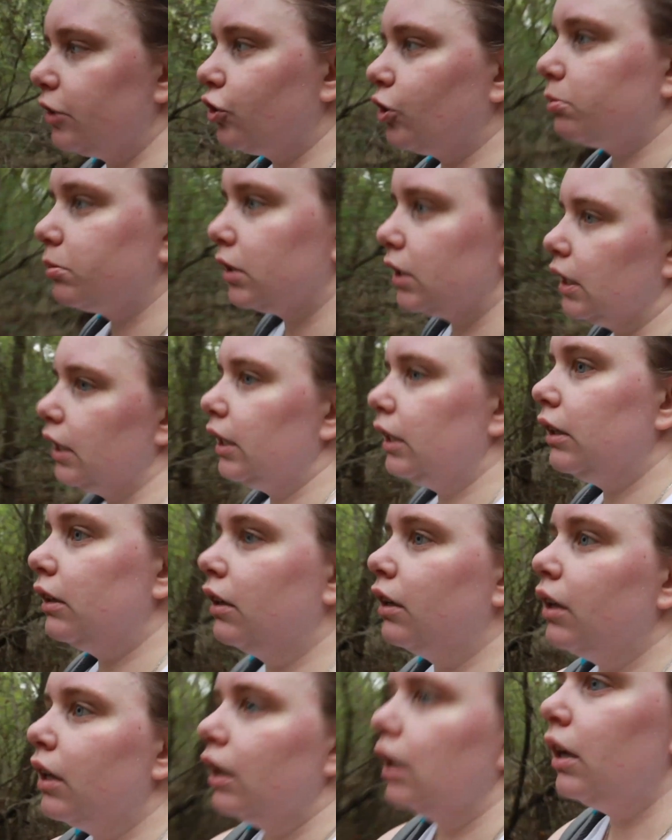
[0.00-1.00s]
trip today.
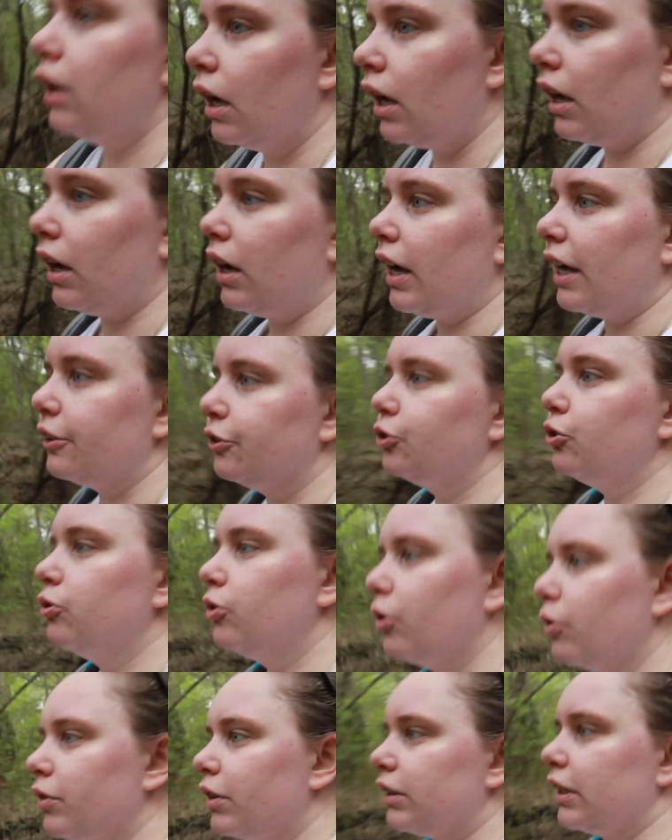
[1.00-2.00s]
I do
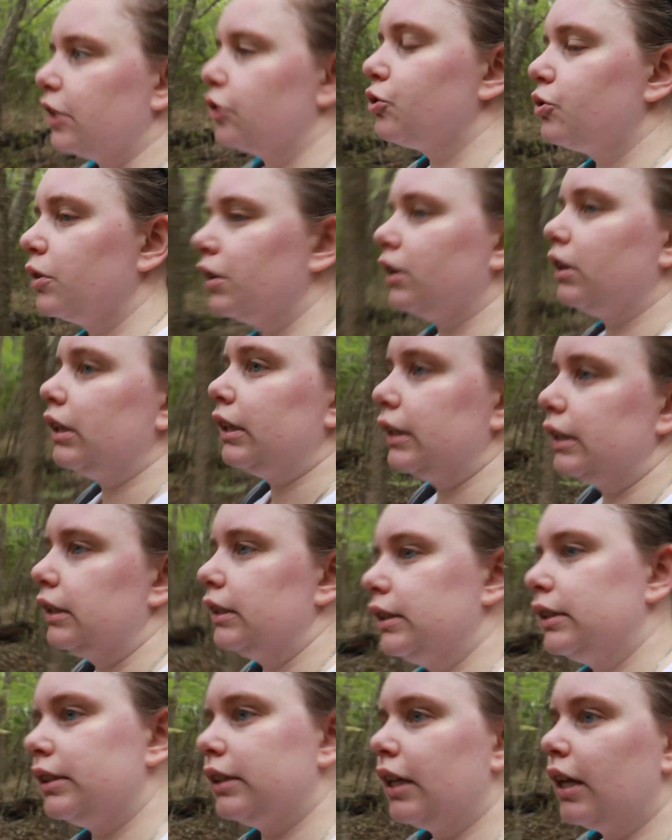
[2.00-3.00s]
know that trail
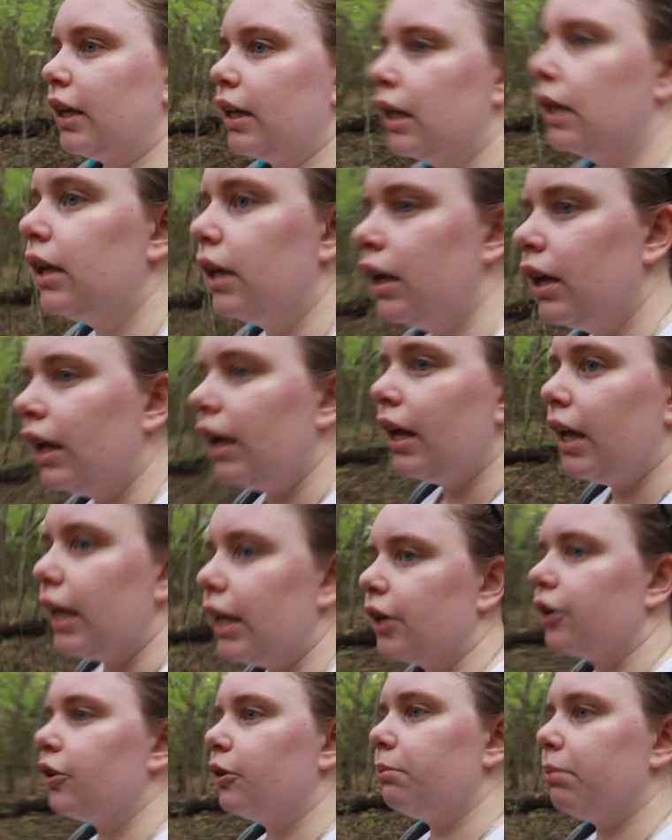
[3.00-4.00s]
is a good